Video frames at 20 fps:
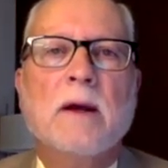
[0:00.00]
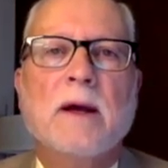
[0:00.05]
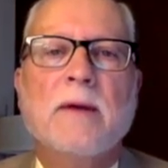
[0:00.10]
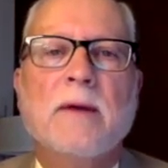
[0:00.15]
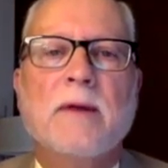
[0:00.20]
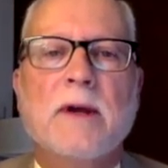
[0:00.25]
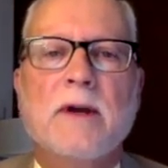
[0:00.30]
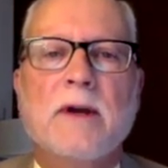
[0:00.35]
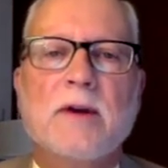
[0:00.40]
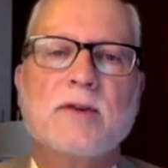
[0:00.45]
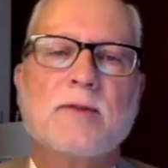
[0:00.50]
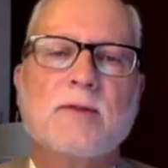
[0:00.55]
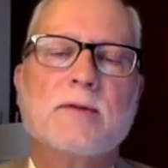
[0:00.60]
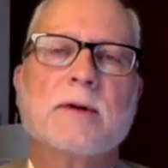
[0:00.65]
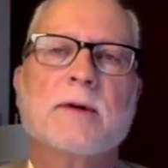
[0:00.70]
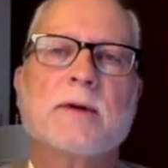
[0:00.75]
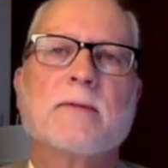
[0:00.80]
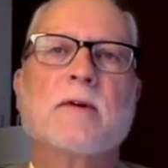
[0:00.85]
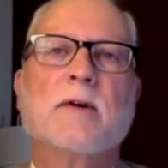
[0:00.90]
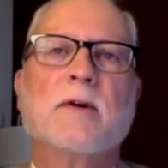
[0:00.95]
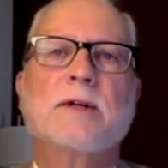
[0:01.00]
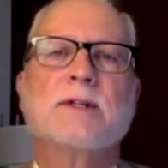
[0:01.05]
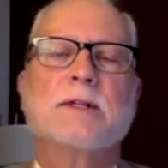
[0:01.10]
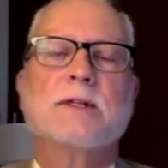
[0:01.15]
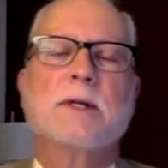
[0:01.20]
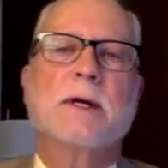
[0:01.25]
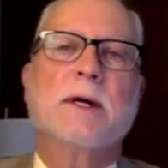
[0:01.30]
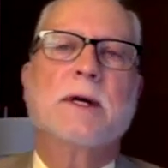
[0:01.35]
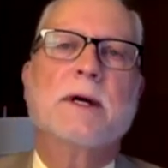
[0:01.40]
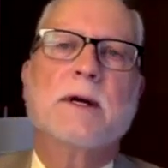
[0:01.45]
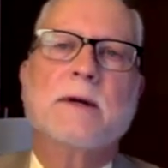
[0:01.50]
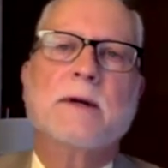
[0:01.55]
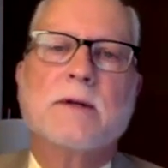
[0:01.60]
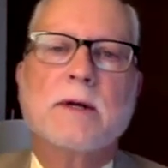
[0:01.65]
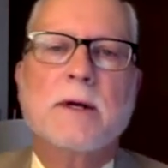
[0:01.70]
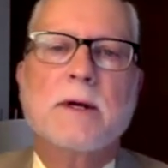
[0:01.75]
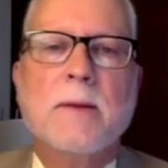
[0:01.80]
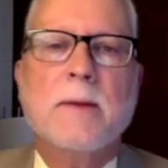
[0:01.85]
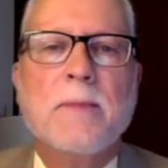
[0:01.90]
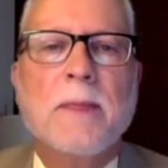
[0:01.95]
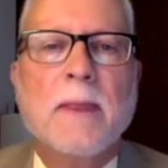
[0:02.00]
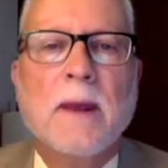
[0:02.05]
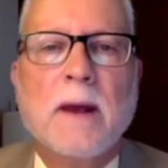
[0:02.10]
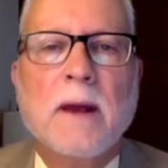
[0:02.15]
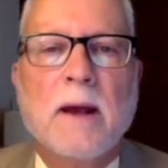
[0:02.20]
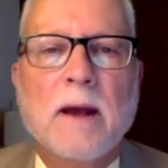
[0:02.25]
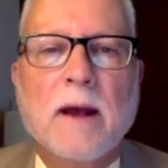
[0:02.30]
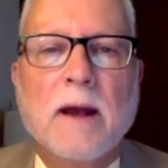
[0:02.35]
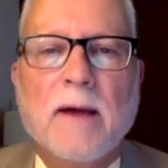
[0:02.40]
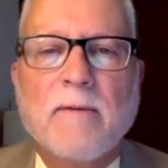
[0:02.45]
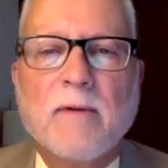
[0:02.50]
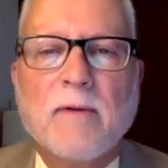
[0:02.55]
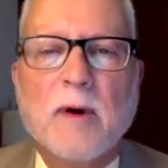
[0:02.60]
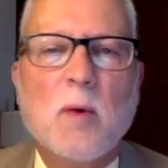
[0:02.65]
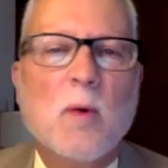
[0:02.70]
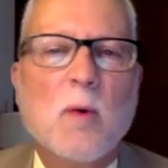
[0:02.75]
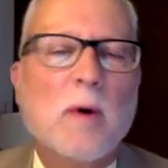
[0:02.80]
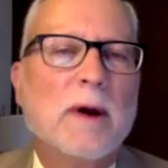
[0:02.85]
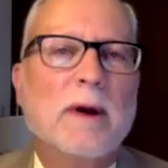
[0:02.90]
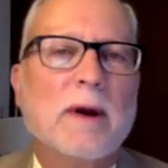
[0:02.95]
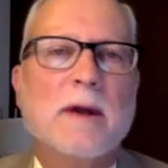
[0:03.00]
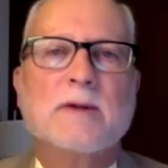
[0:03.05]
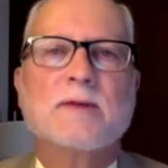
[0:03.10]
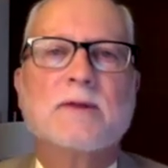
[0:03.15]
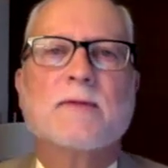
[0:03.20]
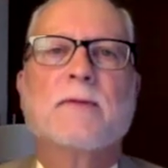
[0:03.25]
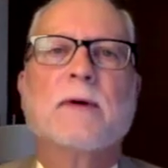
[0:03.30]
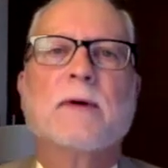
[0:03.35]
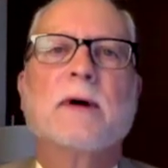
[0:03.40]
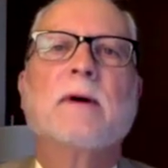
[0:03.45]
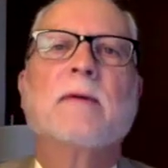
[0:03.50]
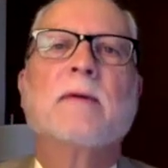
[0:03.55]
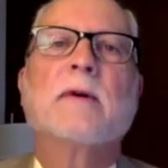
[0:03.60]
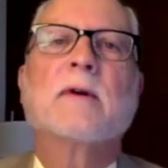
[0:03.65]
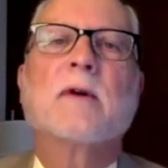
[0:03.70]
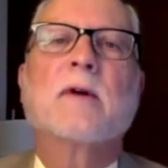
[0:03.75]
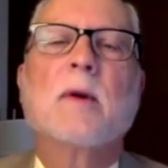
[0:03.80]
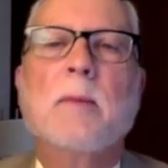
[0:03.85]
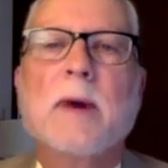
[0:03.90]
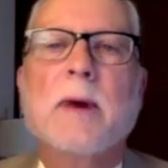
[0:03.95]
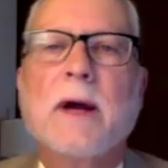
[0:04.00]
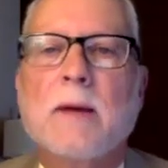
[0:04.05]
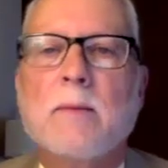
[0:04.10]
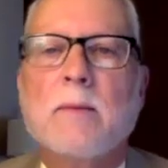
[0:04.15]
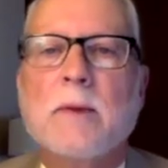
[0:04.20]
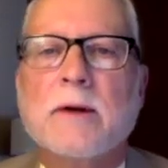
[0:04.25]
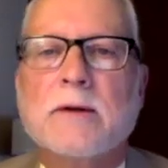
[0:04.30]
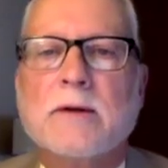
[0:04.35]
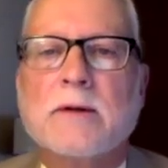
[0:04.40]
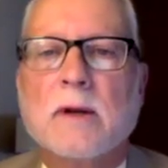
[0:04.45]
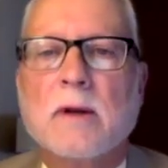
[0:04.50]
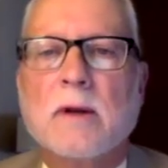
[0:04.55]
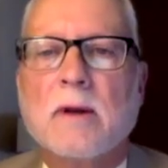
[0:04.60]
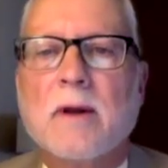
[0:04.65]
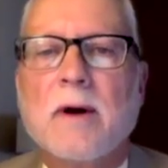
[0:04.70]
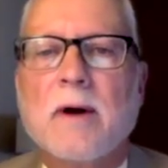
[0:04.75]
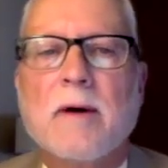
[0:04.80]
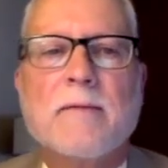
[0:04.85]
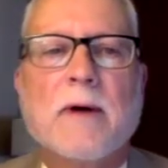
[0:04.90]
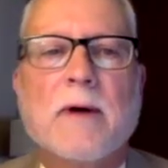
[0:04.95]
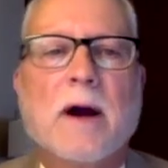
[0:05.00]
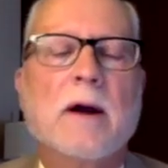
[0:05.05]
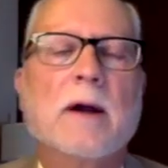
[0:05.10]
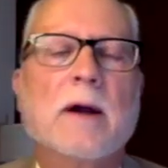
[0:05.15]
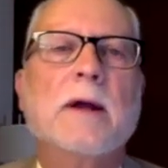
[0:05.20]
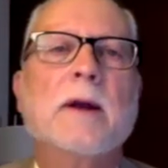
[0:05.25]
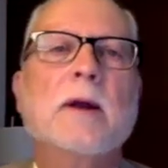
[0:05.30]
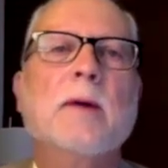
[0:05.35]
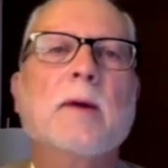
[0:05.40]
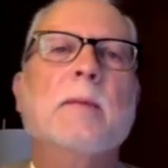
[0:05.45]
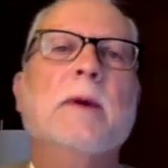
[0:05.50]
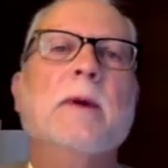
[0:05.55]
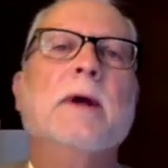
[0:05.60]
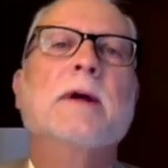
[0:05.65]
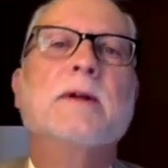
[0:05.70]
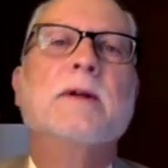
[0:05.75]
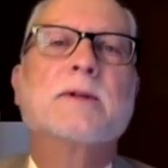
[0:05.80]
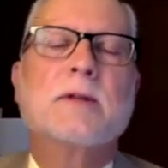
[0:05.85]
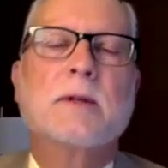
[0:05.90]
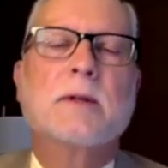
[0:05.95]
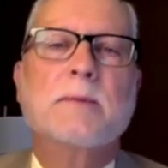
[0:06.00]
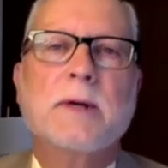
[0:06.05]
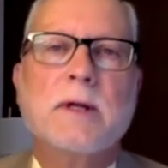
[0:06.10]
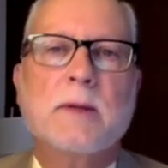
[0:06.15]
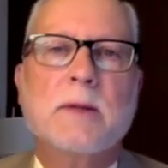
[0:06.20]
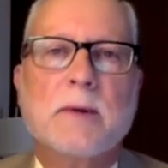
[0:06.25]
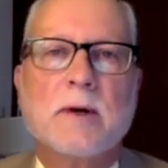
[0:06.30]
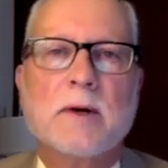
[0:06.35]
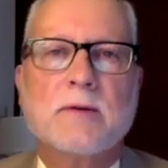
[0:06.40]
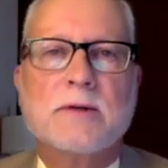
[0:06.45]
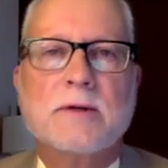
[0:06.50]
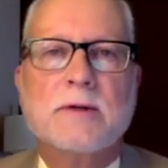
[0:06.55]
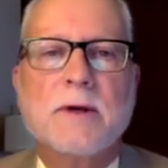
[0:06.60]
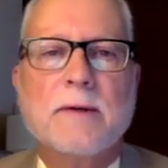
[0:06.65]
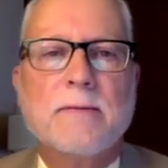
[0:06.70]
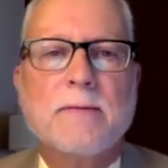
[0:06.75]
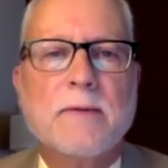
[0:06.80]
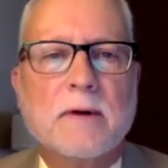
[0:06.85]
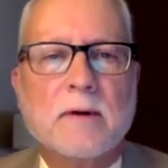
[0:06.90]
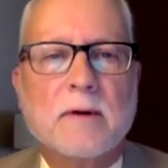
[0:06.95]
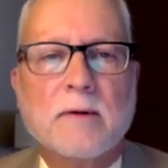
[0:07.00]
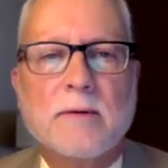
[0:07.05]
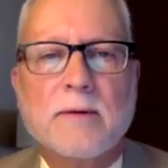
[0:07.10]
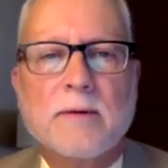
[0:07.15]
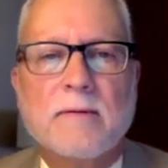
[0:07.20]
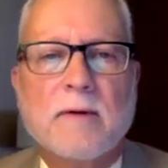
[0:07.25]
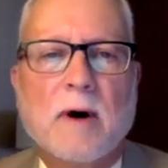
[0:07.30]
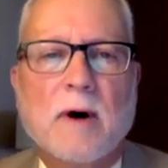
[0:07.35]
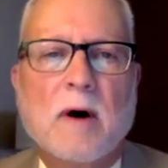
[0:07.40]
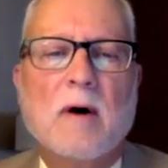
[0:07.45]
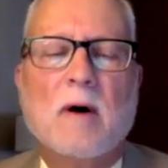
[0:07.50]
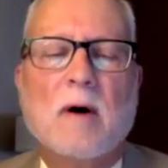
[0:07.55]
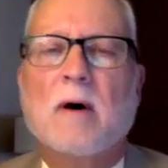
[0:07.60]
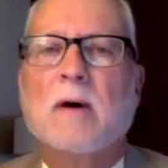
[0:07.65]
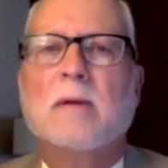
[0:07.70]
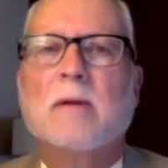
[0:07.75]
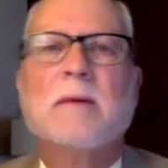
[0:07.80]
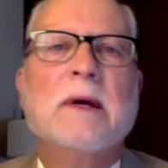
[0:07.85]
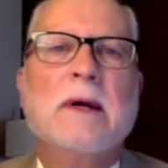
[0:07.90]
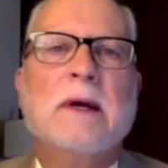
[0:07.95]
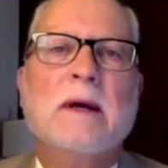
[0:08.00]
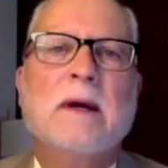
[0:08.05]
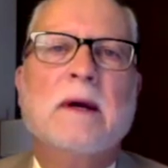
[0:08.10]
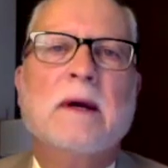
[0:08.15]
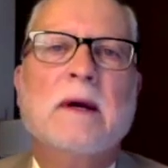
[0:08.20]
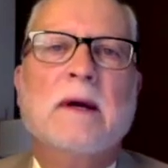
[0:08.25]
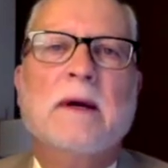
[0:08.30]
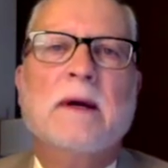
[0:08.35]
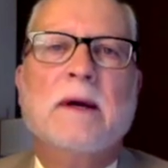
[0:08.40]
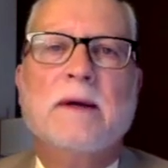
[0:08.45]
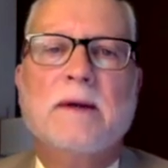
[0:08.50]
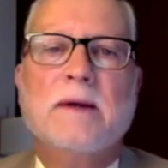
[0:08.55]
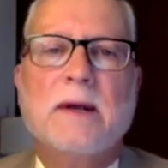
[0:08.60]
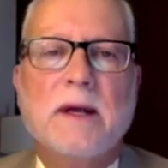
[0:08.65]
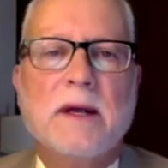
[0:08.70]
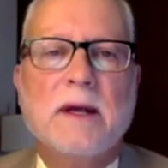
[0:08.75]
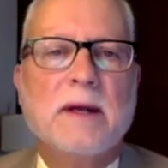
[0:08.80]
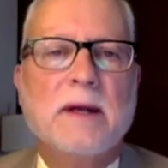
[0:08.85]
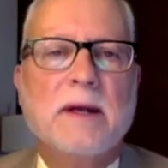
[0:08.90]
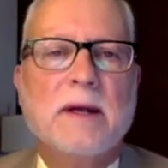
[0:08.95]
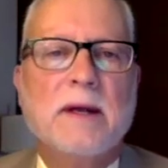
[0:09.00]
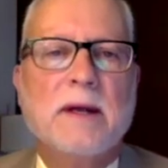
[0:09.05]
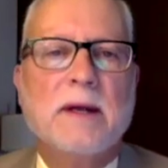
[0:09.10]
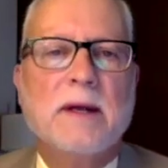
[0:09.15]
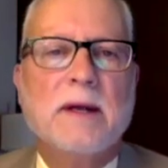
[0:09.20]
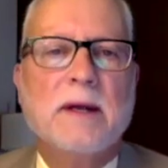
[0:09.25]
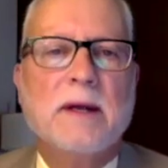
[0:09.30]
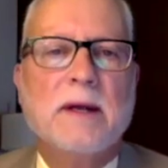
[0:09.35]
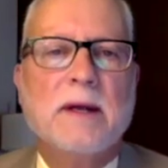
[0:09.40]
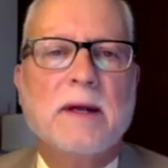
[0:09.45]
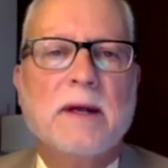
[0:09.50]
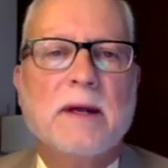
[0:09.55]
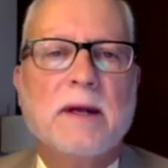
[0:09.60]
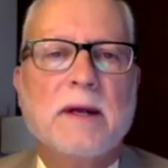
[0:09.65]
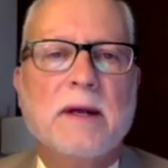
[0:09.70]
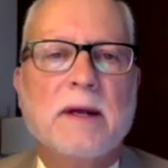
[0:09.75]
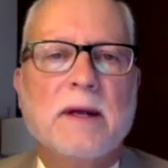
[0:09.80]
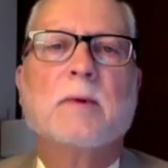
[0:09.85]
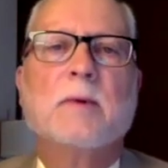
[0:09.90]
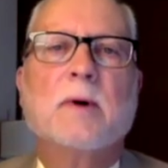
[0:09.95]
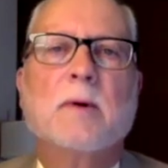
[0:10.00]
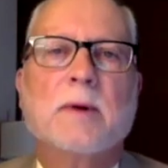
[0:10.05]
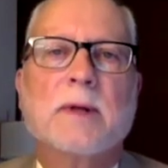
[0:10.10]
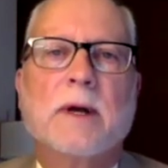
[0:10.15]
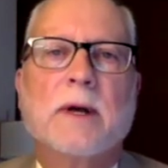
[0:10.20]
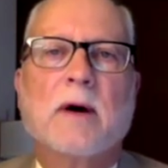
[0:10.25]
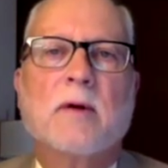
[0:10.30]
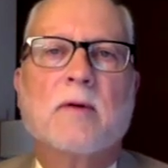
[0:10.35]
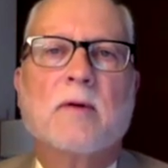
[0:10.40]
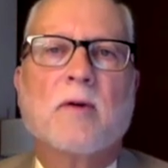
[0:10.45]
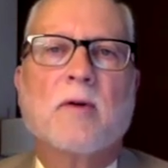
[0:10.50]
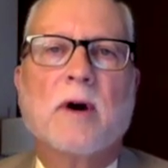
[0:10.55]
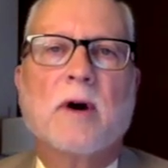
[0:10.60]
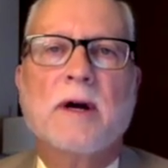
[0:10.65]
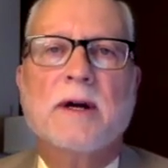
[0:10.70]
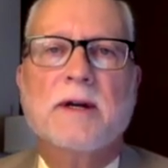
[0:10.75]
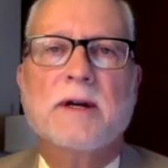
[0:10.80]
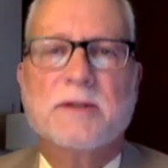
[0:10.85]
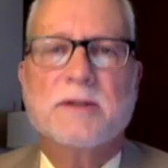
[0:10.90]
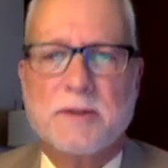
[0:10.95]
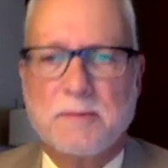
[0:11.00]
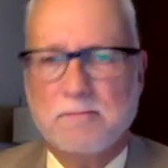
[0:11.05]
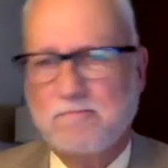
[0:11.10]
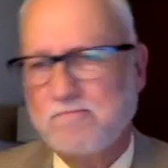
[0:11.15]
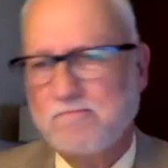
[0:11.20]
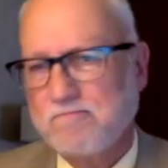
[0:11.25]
In the history of Christianity, everyone has felt the commandment to love our enemies to be the most difficult of all, indeed, to be impossible without grace.